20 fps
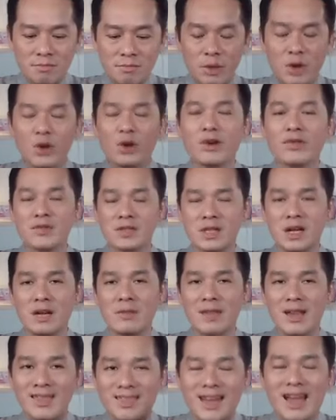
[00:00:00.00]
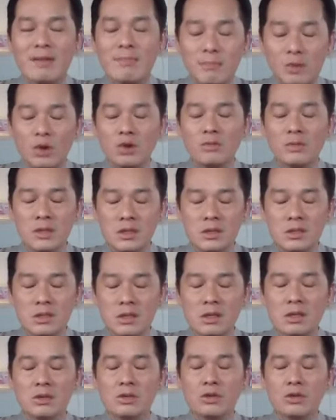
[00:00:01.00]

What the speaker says: period of time. At that moment,